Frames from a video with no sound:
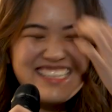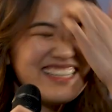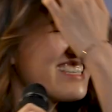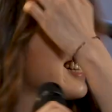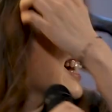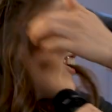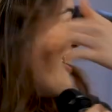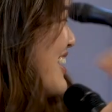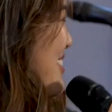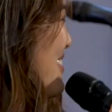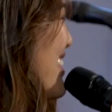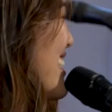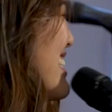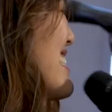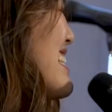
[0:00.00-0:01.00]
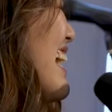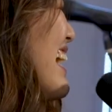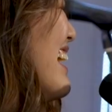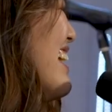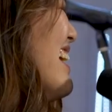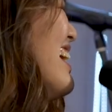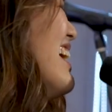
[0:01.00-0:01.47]
Design. I like to be a
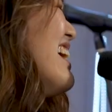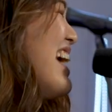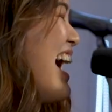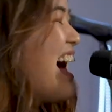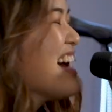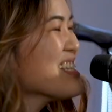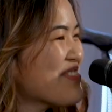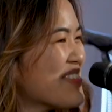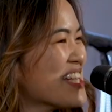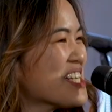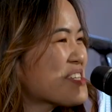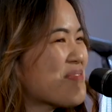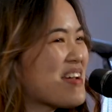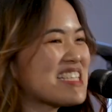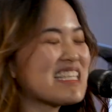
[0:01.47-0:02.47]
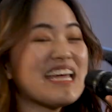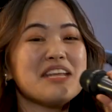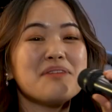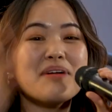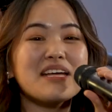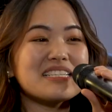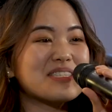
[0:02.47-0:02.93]
designer. Yeah, I just finished maths.
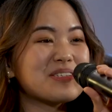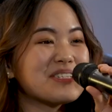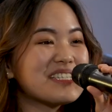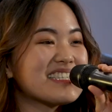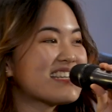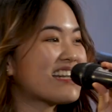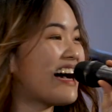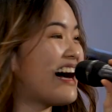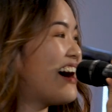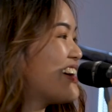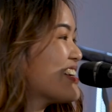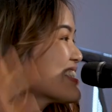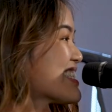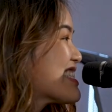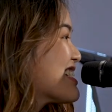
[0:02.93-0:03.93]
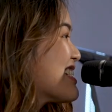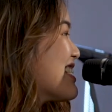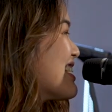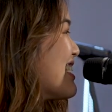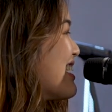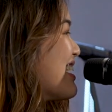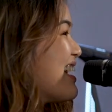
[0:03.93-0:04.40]
Any maths students in the house?
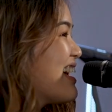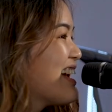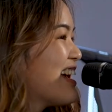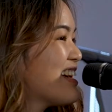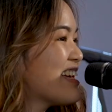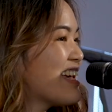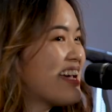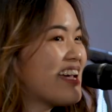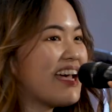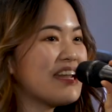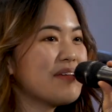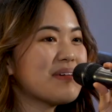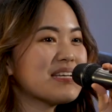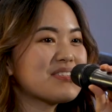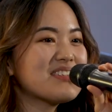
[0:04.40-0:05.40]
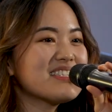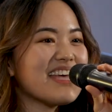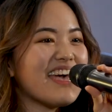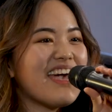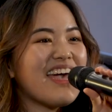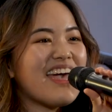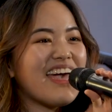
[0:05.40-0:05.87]
Any maths students?
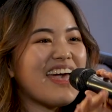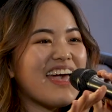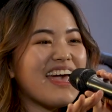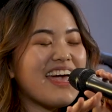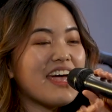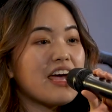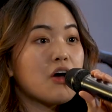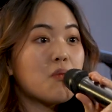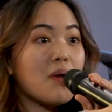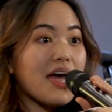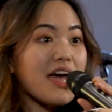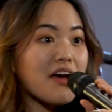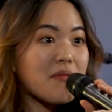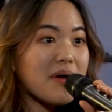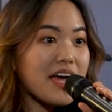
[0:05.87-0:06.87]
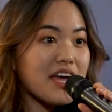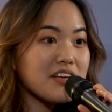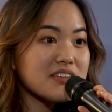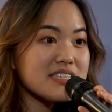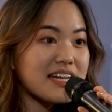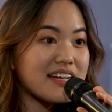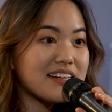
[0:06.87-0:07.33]
Hey, where
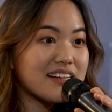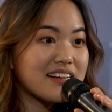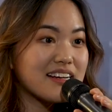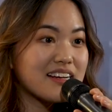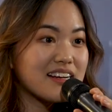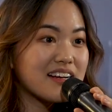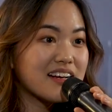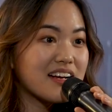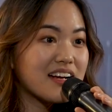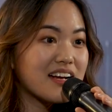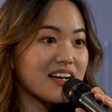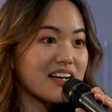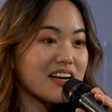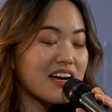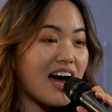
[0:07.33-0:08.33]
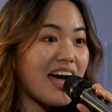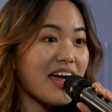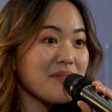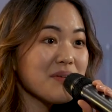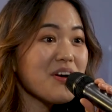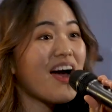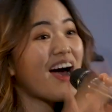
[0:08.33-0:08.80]
you study?
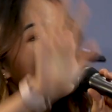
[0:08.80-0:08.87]
I'm you.